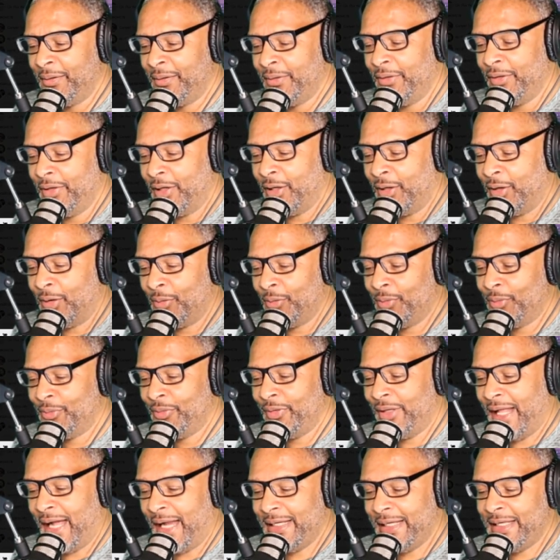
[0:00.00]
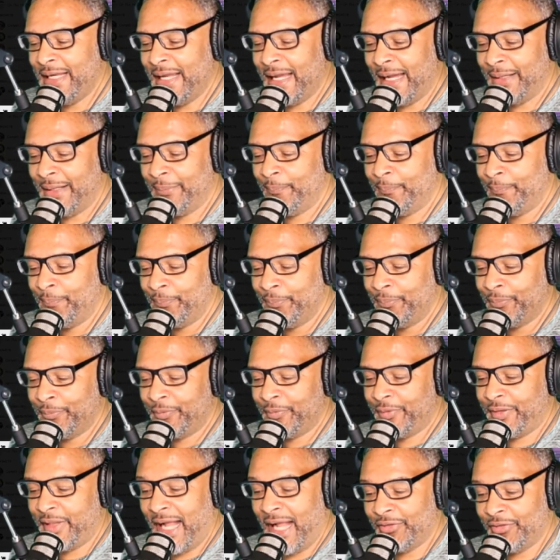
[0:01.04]
No, not yet.
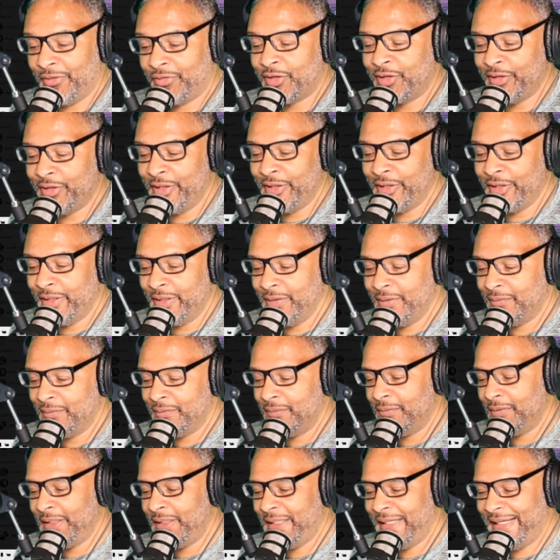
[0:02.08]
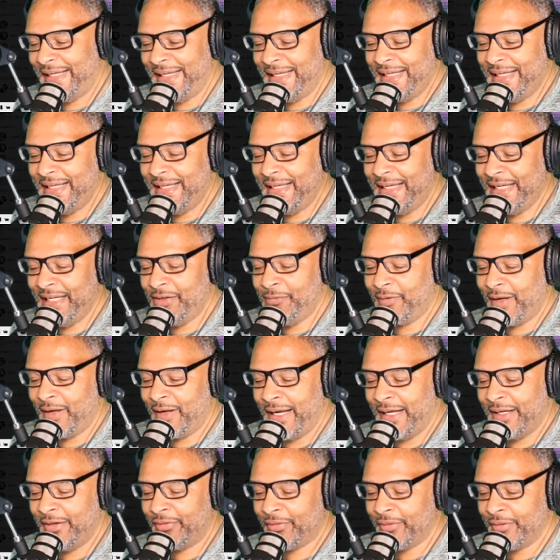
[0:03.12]
That's good. Hee hee
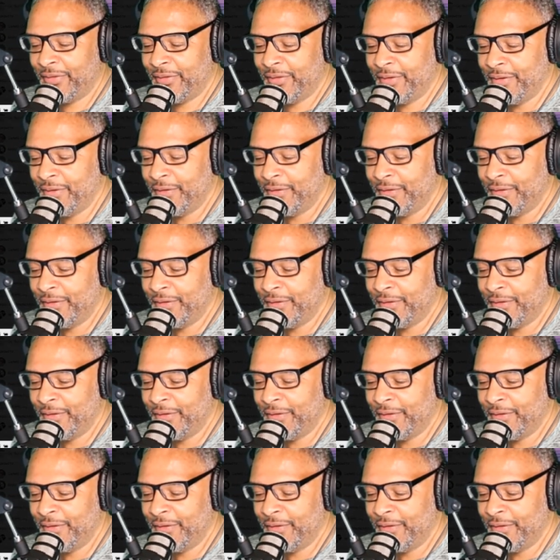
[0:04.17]
face.